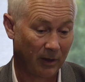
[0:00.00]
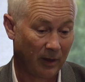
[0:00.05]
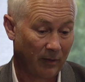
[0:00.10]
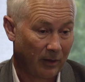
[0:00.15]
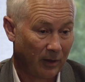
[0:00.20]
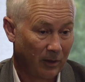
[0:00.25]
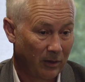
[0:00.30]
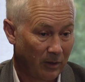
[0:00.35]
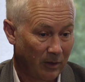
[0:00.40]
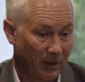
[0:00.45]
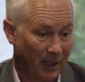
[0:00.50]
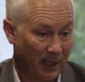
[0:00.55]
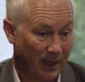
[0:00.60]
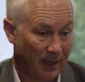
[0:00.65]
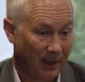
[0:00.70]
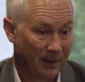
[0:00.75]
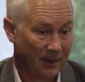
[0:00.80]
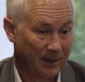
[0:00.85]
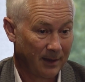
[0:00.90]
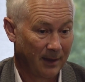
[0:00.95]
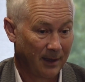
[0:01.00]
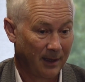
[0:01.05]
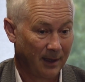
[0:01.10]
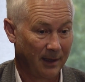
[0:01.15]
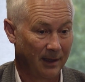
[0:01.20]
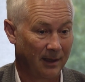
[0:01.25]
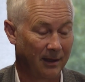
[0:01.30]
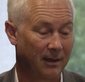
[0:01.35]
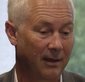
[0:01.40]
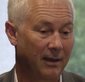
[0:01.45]
have to do that
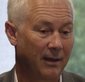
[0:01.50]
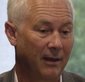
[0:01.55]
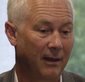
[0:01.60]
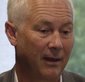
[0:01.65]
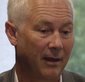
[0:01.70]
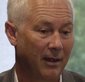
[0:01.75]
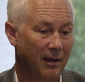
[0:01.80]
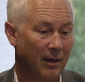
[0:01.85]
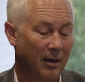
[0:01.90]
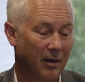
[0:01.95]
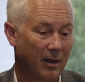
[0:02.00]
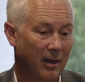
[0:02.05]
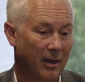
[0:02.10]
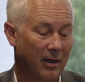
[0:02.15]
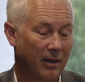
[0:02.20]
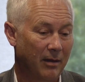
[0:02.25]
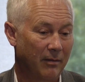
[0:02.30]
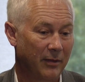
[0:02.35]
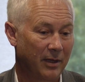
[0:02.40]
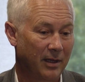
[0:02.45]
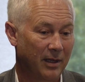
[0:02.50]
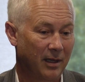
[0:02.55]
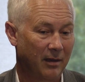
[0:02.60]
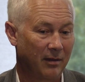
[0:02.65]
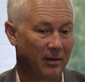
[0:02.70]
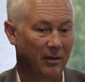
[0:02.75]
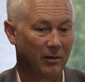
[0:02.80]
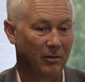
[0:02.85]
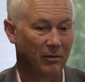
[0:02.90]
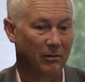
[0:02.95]
understanding the
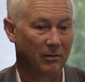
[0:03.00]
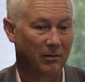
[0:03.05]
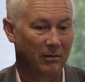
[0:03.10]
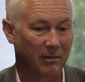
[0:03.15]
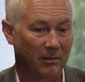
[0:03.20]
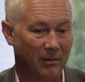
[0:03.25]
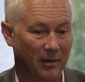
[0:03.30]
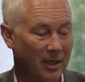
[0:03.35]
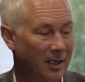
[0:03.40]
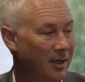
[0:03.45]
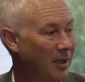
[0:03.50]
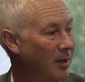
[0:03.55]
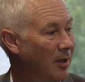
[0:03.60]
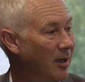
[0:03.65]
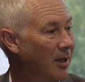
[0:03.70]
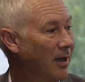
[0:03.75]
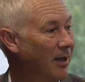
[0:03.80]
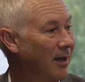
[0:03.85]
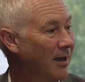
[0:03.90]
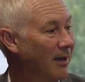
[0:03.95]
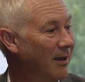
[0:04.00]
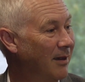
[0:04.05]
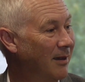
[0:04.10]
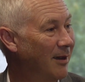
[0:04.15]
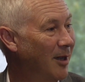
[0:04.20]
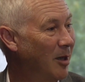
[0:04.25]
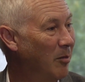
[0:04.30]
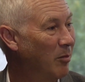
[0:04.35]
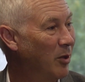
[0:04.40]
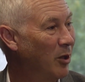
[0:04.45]
ethical
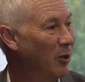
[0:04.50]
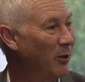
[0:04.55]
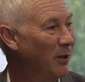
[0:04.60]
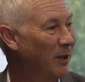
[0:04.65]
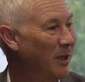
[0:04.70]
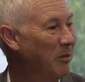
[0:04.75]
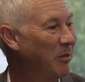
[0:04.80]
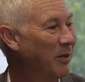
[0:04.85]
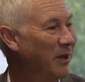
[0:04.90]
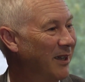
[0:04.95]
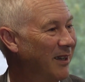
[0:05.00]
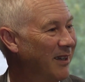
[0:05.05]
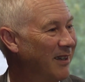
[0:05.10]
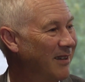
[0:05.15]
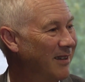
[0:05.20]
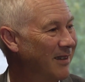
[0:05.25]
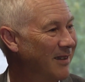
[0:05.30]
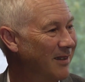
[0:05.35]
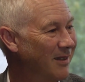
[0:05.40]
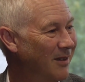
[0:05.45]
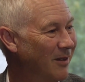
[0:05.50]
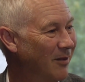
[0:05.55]
and moral implications